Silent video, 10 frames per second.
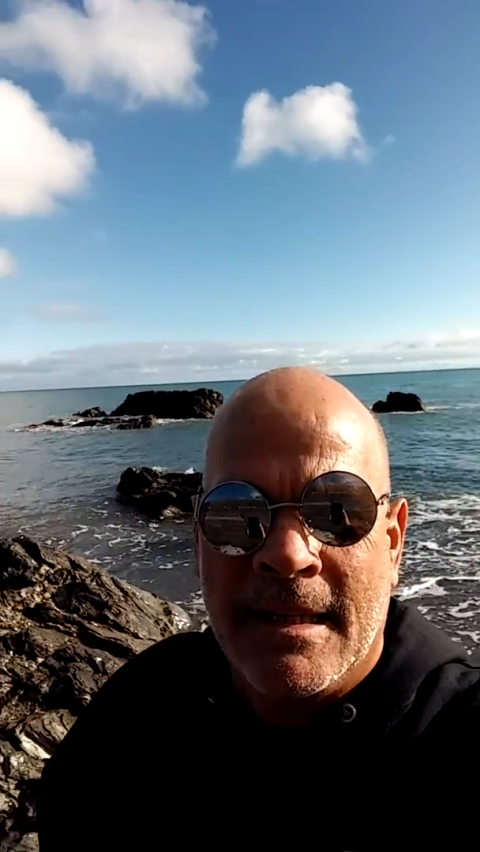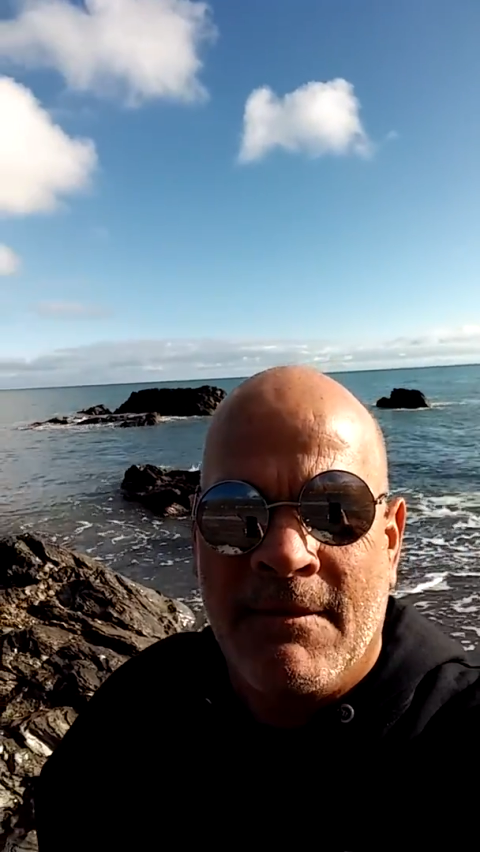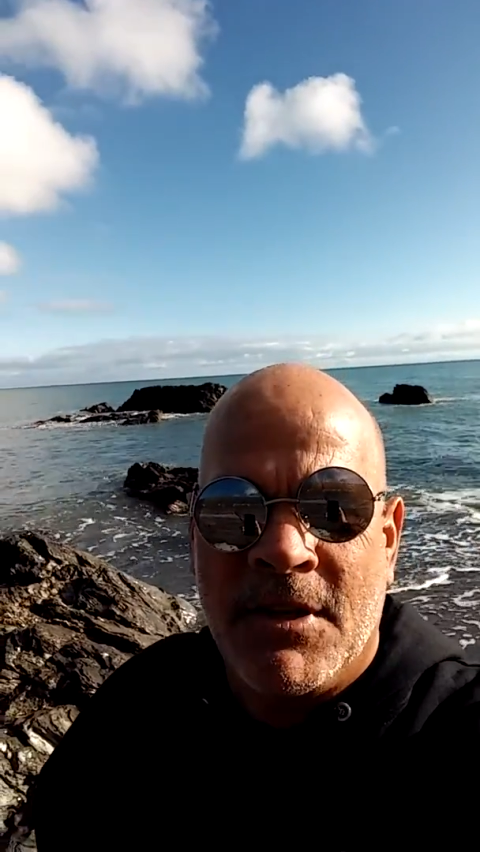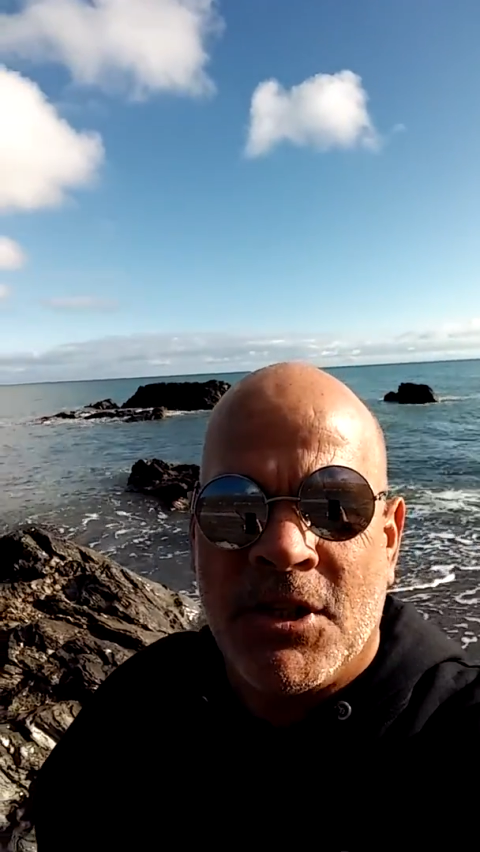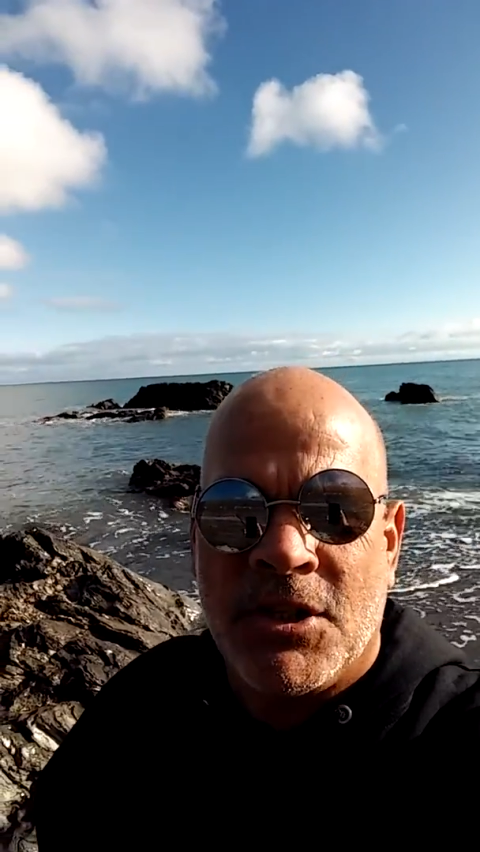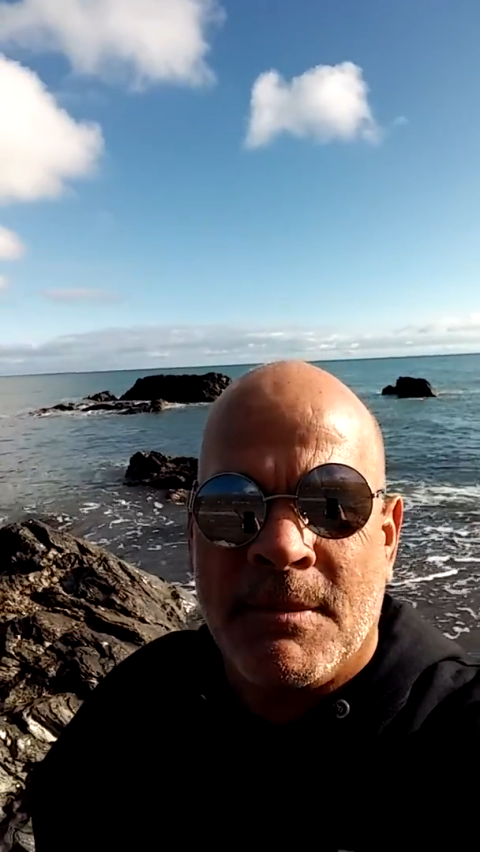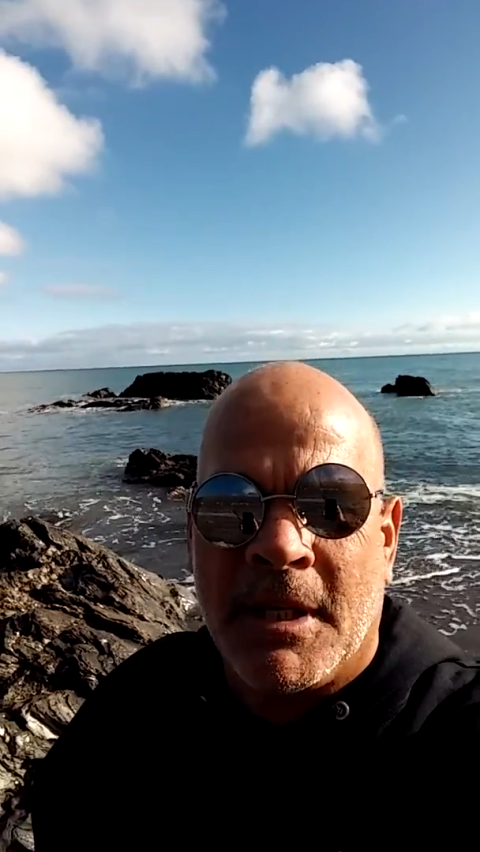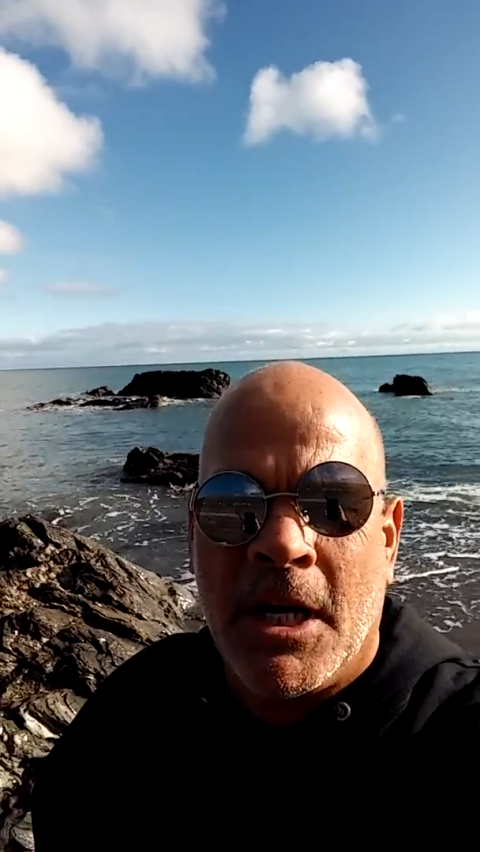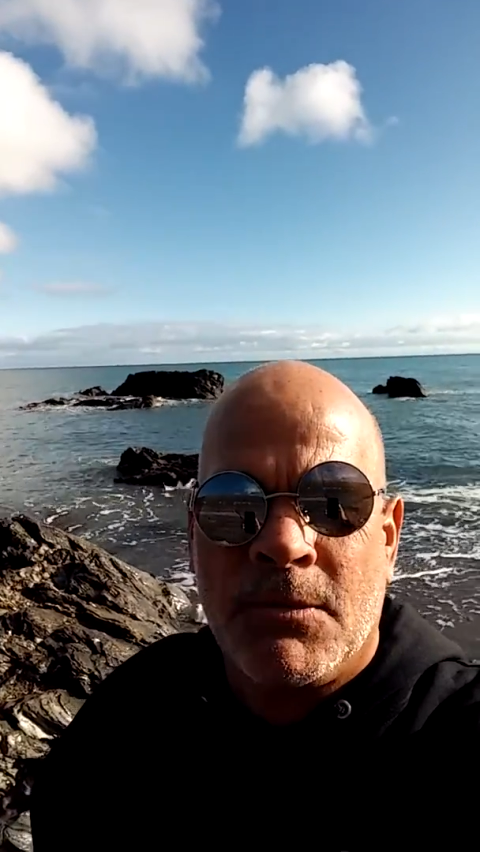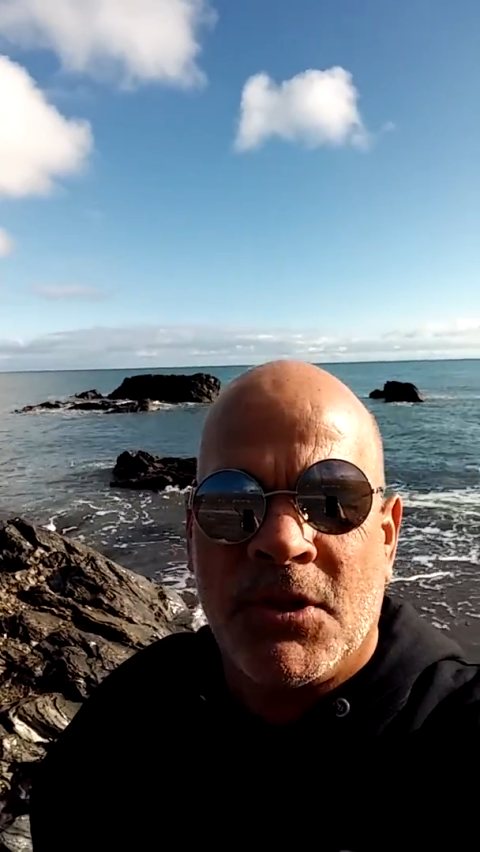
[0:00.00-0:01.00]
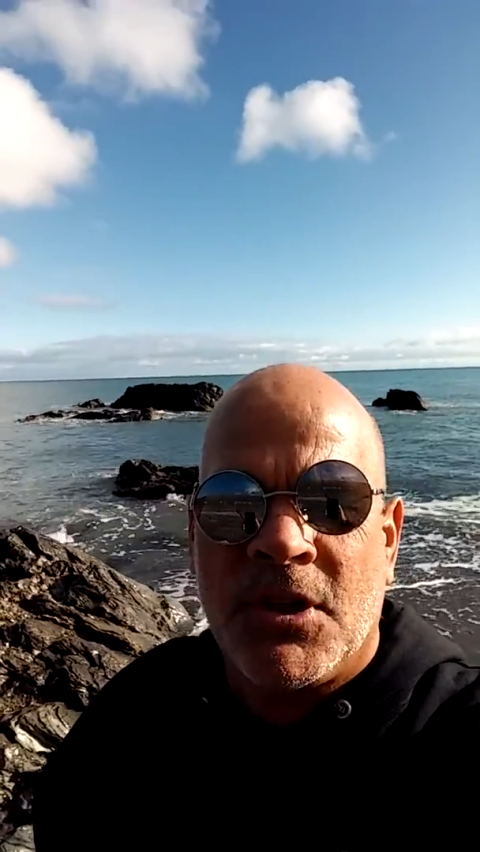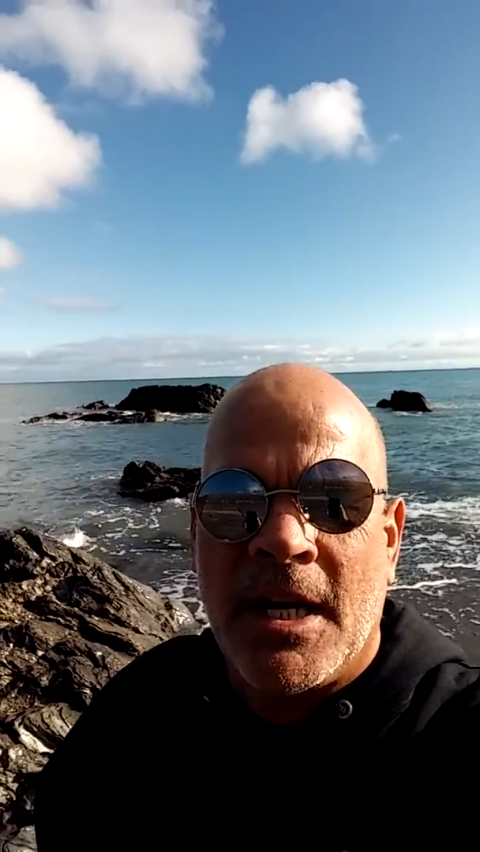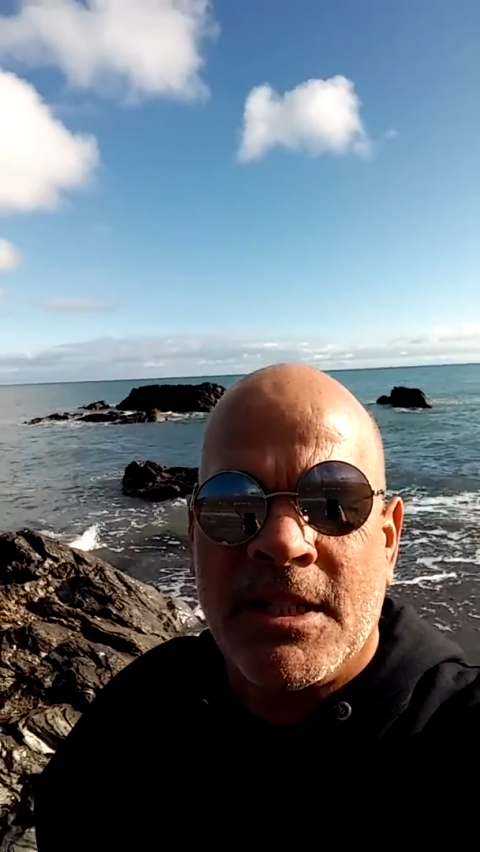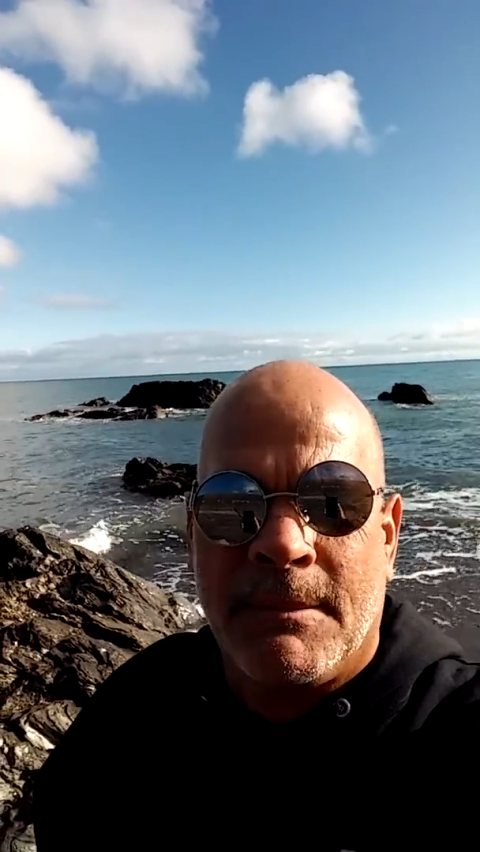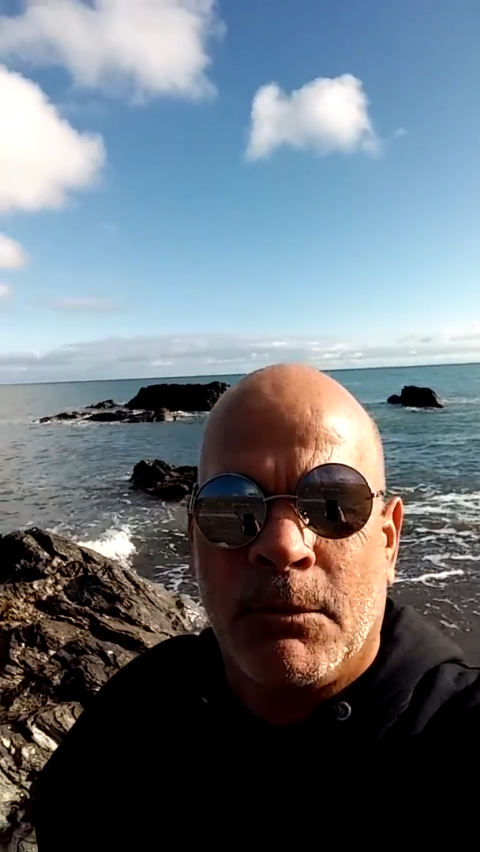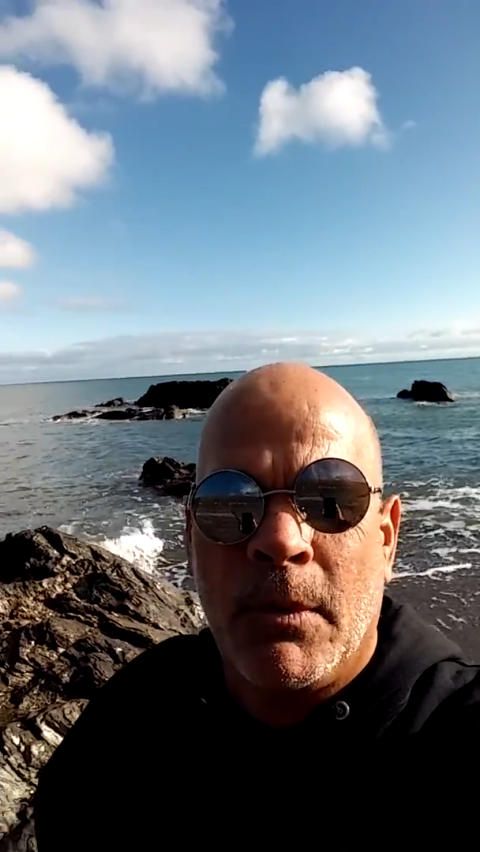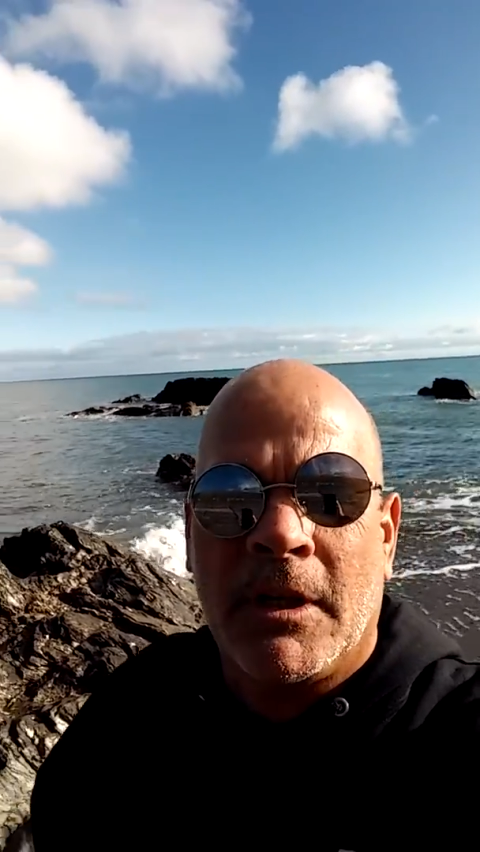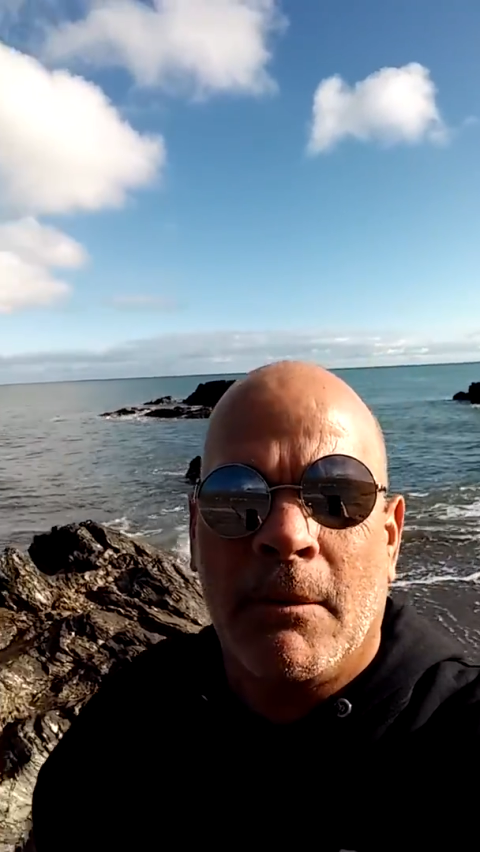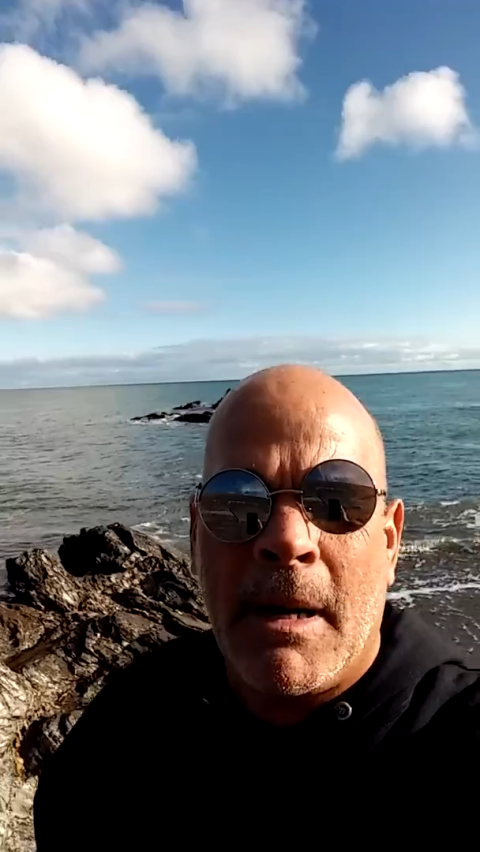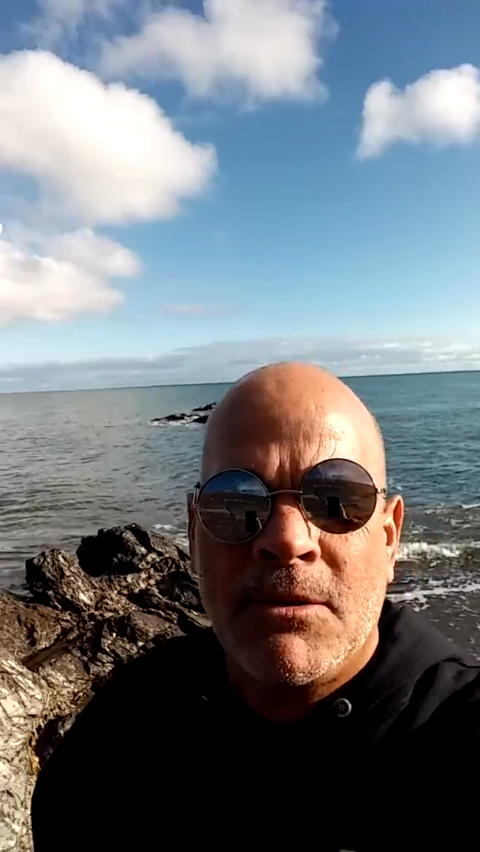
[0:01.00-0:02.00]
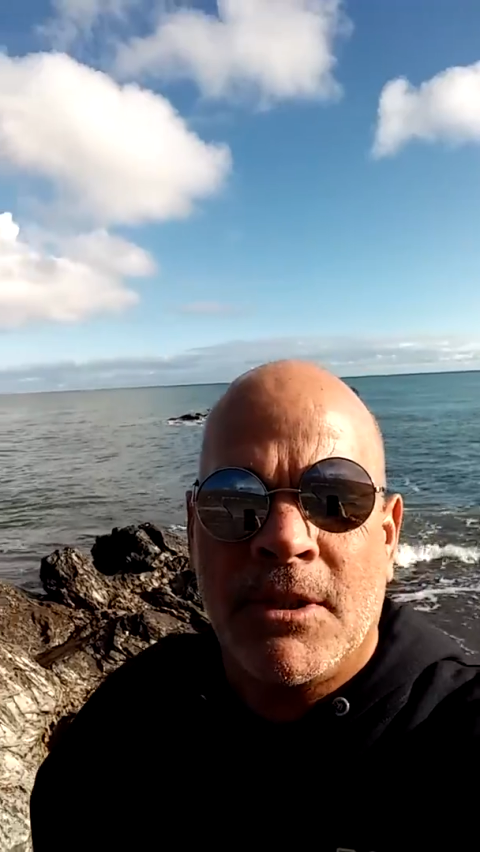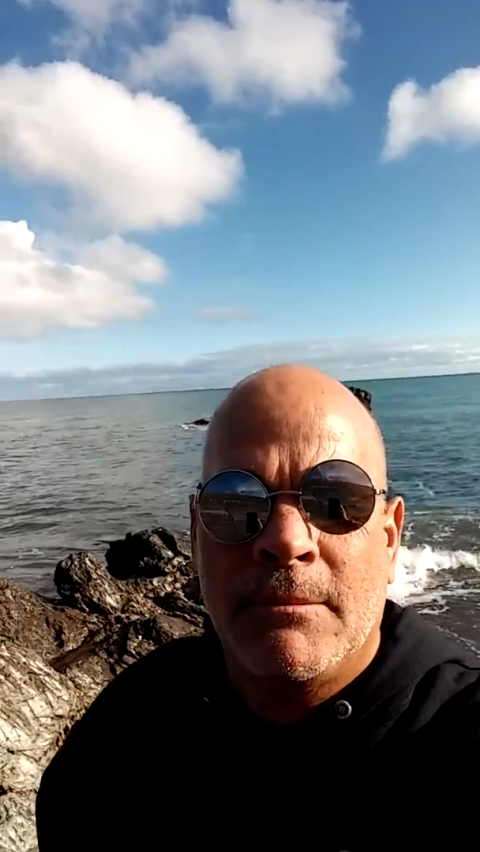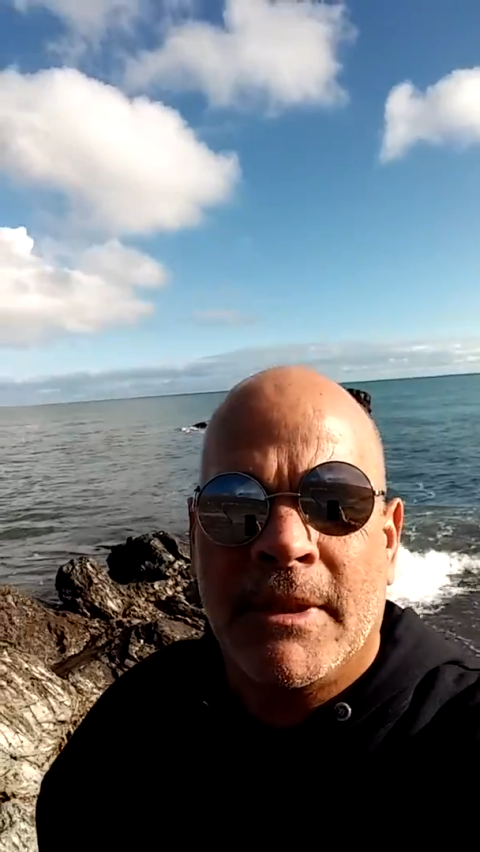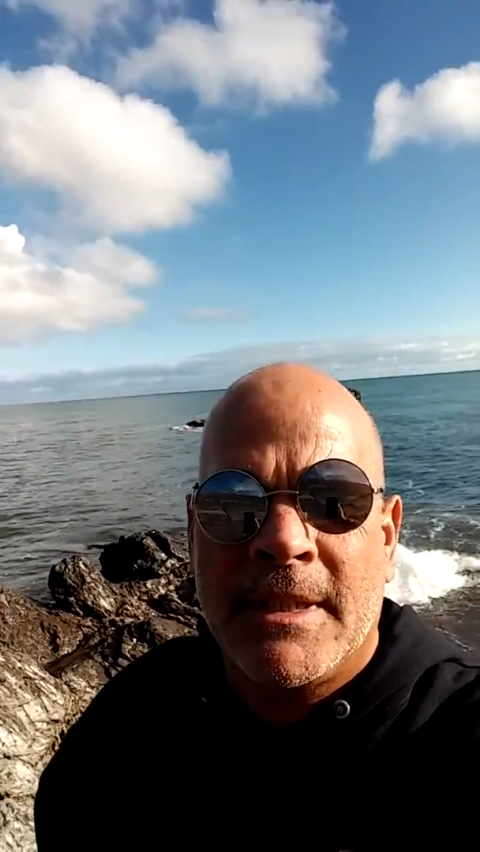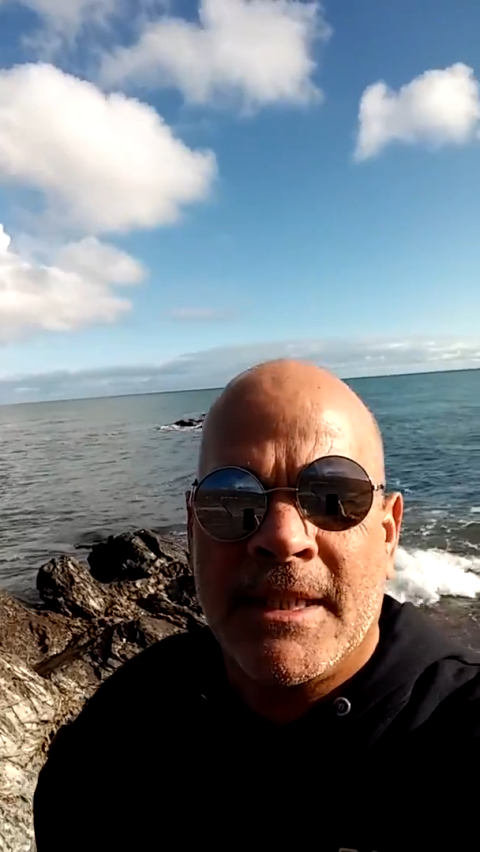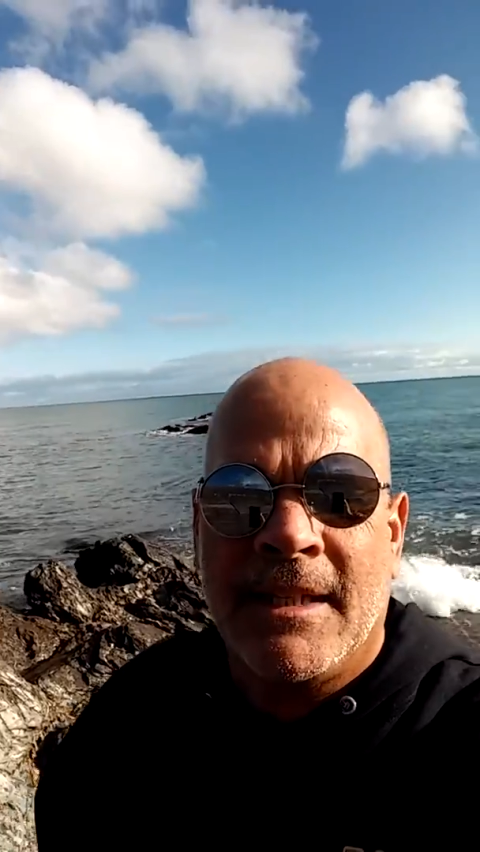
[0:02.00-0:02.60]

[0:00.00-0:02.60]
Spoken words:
visit some of the countrysides up in Wicklow Mountain, but